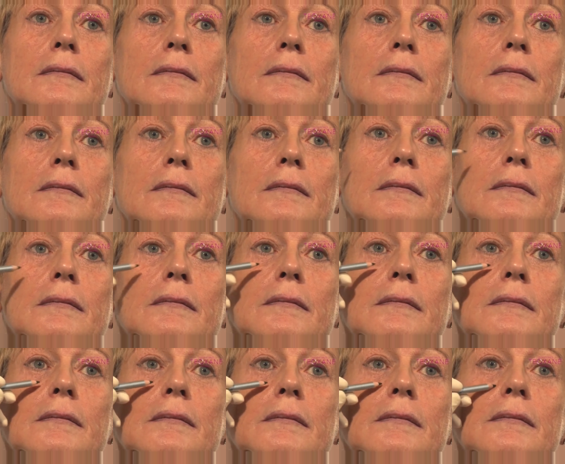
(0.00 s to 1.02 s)

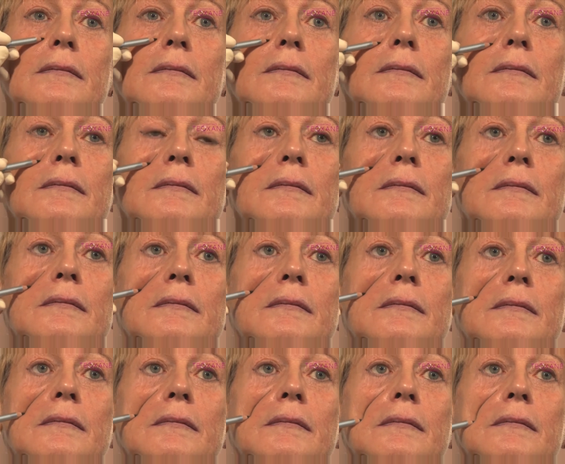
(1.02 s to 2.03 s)

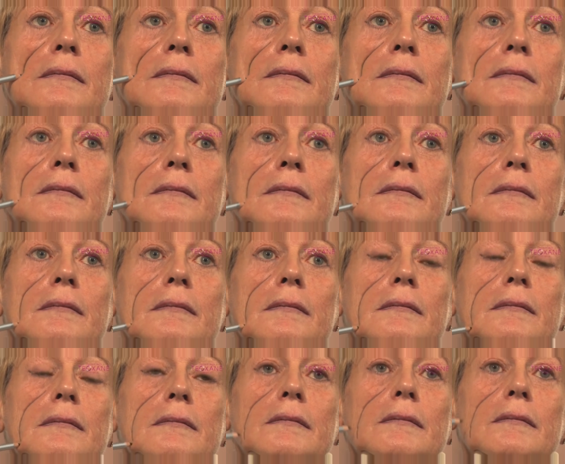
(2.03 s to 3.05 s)

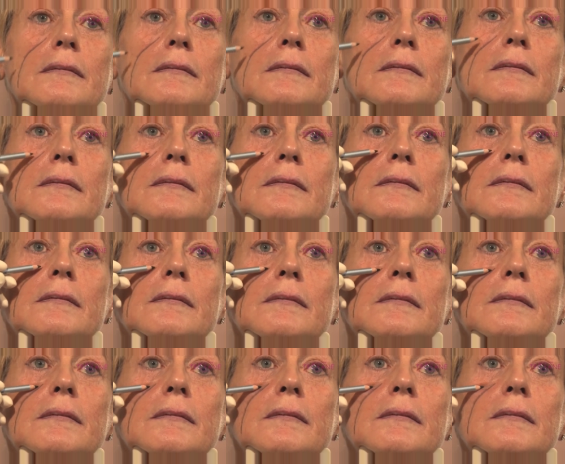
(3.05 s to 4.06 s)

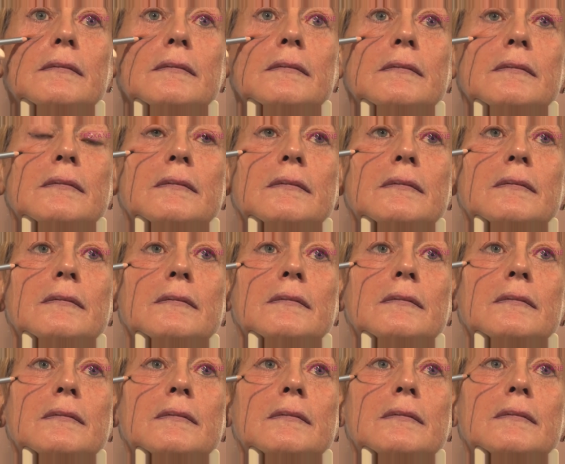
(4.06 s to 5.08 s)

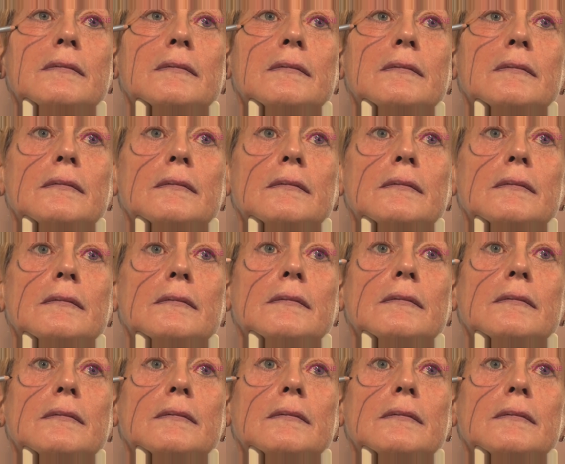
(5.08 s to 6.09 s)

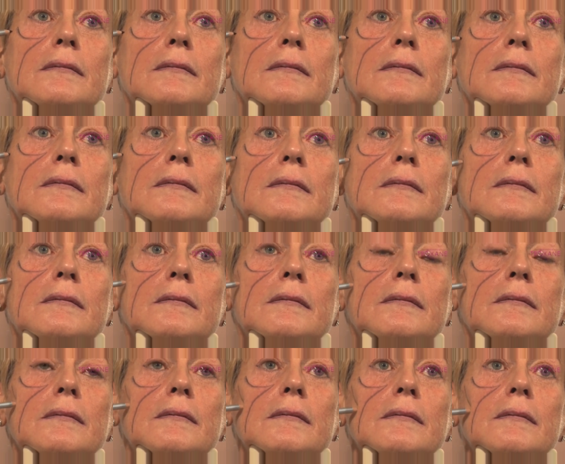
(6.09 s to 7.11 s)

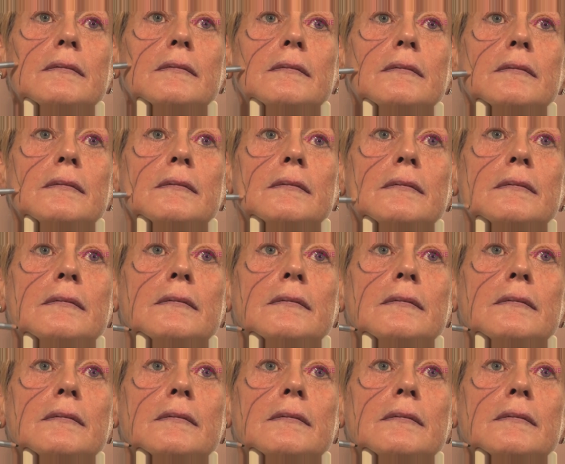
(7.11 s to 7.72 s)
Nothing is said.